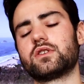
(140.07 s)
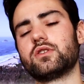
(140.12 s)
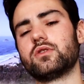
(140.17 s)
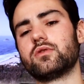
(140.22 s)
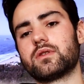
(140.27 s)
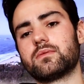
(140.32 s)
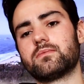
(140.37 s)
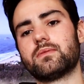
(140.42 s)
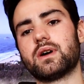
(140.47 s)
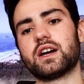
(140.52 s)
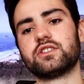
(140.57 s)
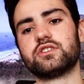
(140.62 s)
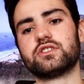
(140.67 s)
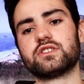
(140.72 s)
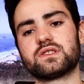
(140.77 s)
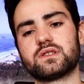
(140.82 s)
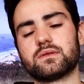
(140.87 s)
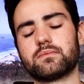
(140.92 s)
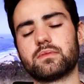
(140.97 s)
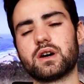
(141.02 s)
You can buy
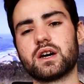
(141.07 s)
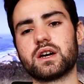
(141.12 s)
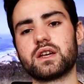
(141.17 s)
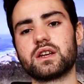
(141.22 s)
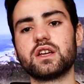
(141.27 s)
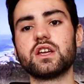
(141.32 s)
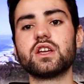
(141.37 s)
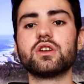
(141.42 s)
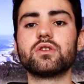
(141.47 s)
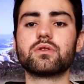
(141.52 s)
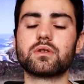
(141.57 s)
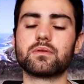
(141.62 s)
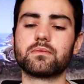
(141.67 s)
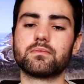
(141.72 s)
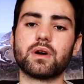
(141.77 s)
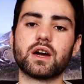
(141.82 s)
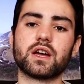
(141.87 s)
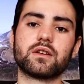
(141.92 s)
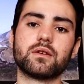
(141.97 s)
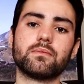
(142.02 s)
just the body, you
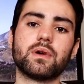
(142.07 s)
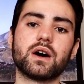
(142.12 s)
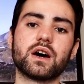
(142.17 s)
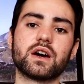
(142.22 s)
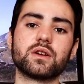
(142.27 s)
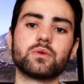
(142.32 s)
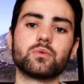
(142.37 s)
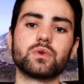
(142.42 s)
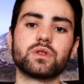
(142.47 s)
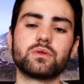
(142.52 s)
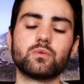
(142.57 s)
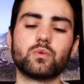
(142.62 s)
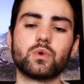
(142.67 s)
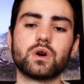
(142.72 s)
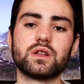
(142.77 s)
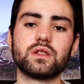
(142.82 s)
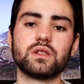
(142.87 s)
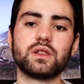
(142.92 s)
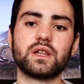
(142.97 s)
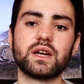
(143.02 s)
can buy the body with
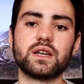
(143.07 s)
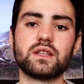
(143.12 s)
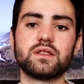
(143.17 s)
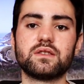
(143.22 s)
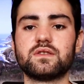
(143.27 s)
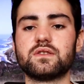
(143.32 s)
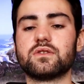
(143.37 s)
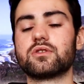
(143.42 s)
one lens,